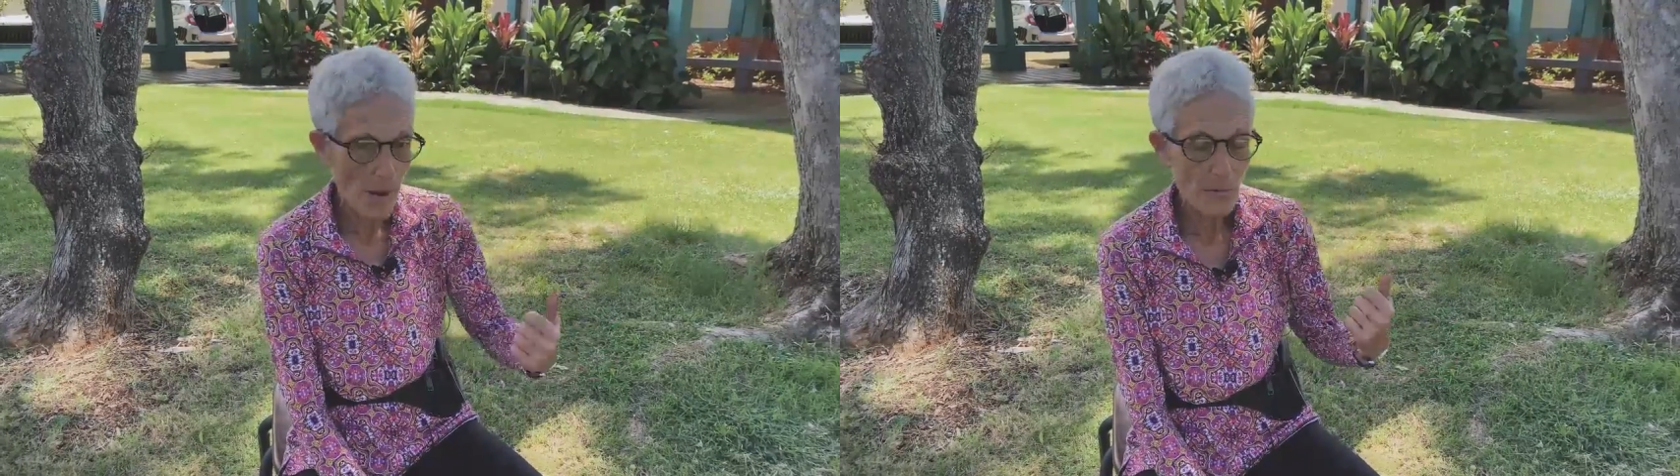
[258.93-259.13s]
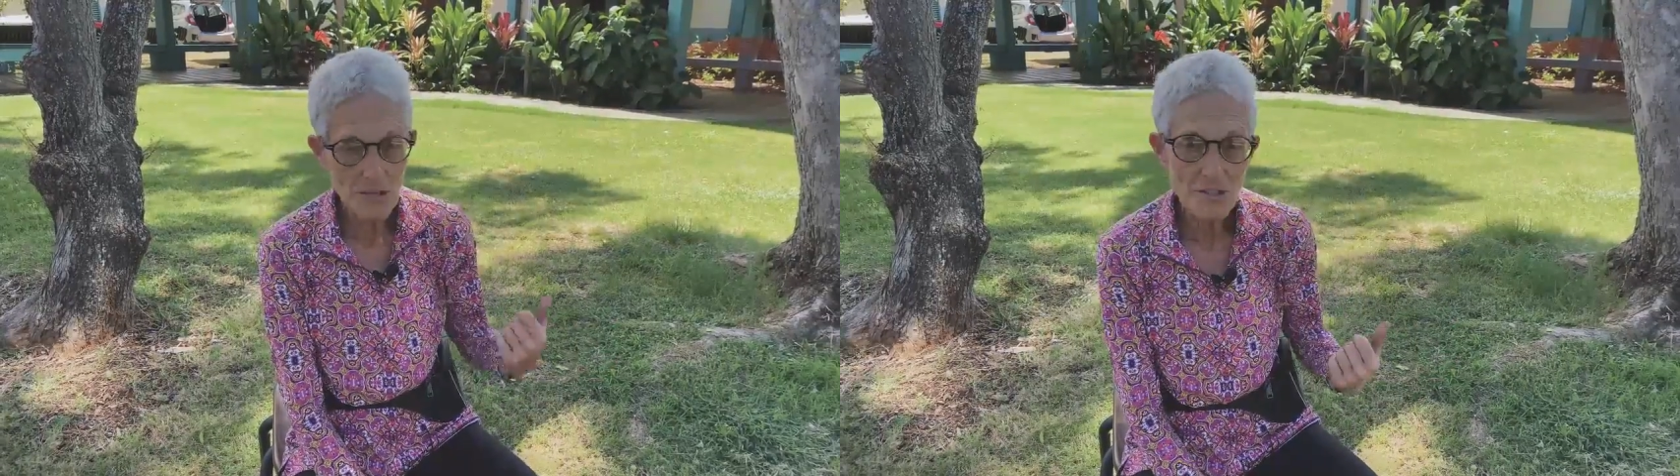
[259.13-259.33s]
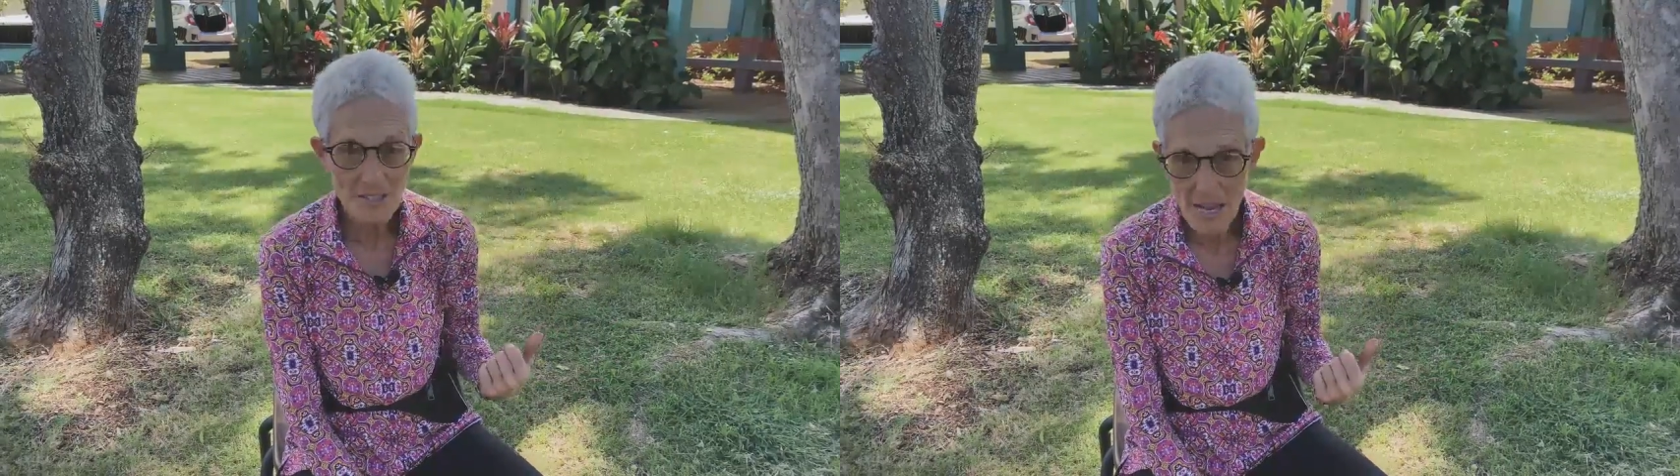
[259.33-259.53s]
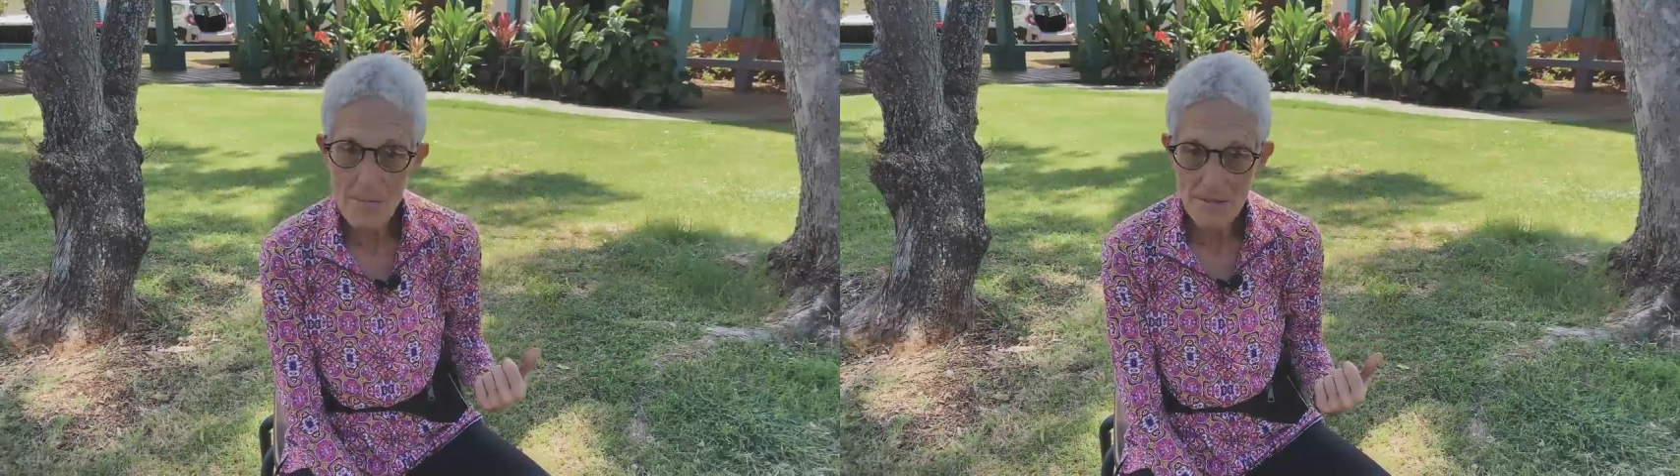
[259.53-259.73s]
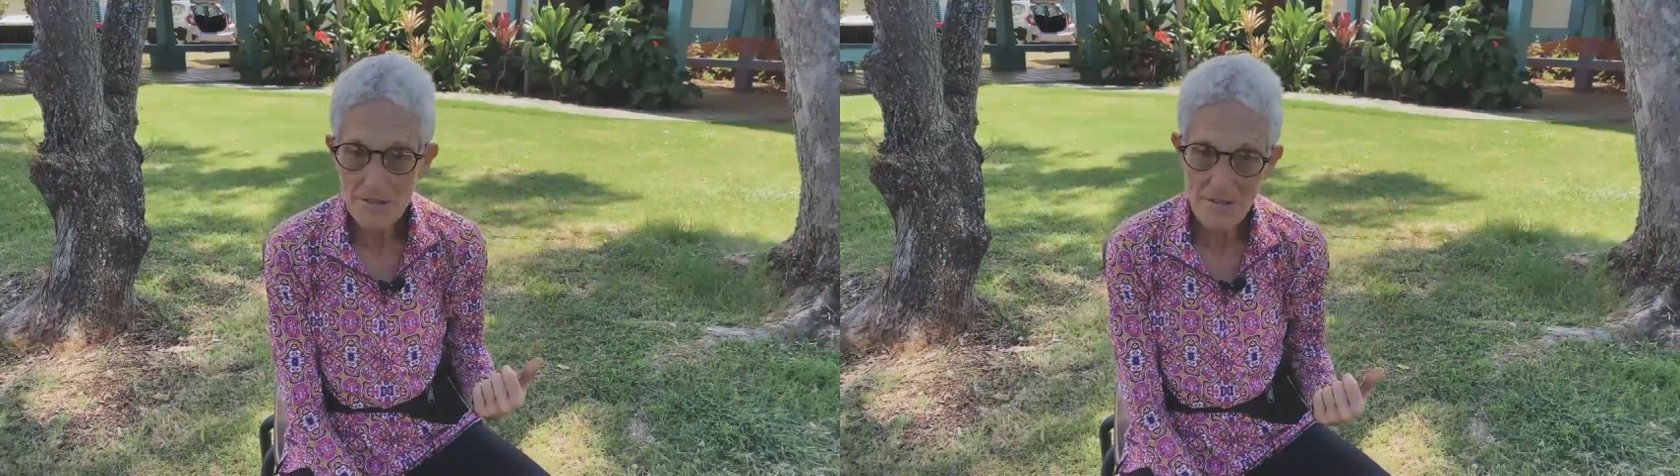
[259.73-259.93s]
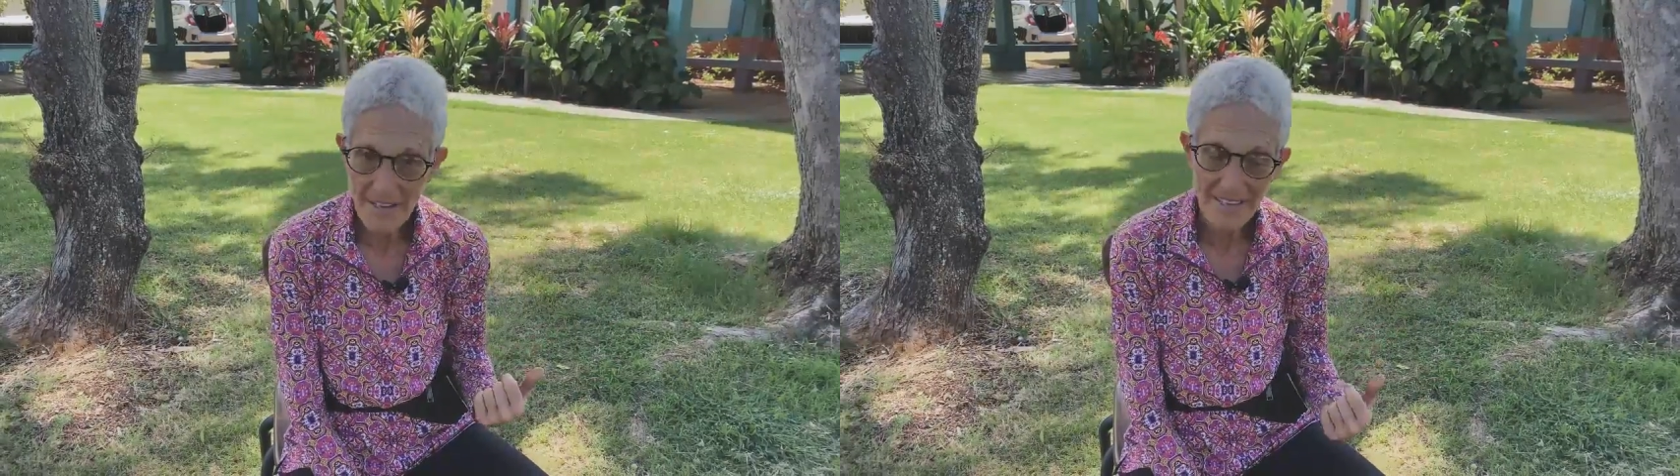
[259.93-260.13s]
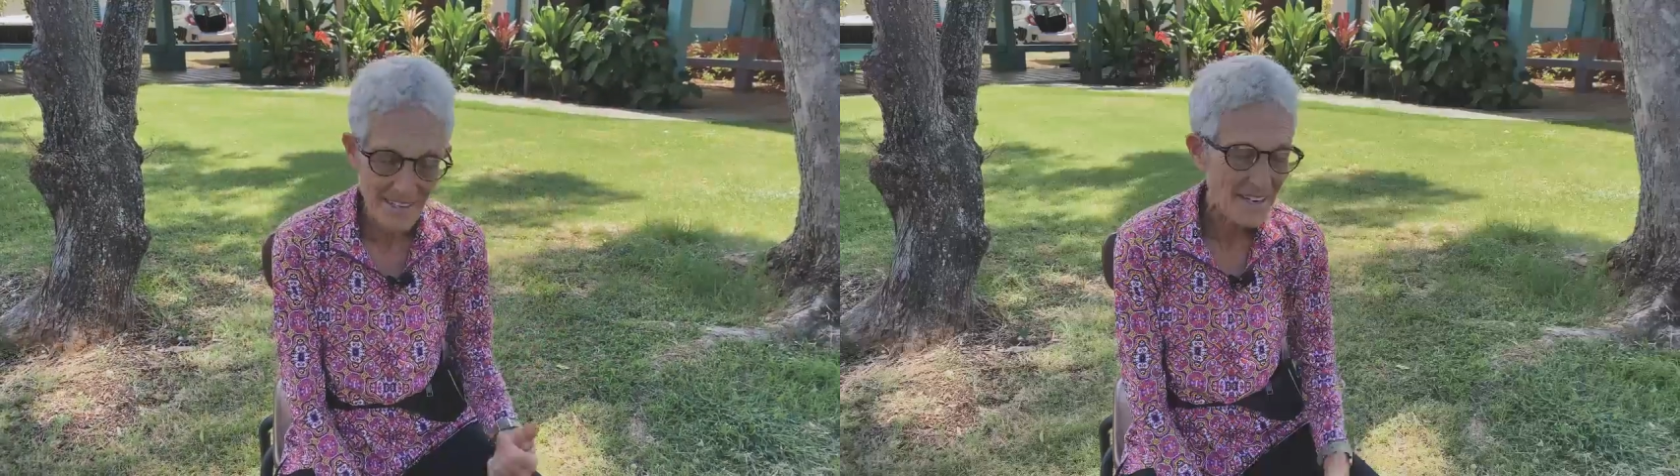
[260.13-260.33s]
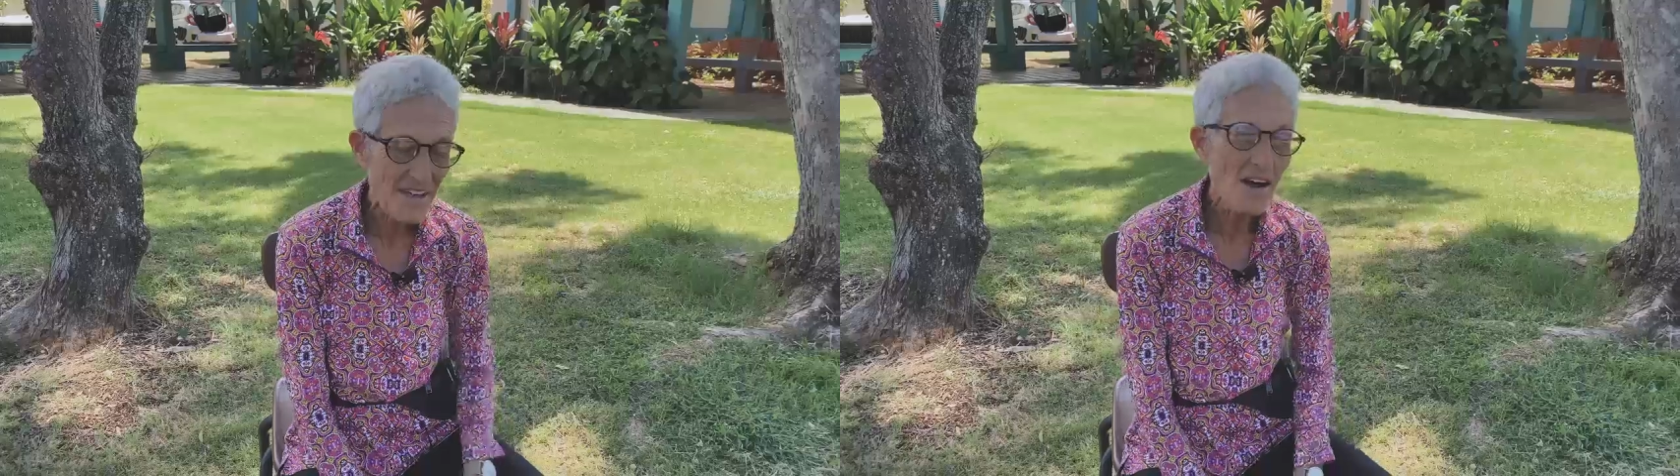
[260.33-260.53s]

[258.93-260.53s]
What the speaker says: I was just demonstrating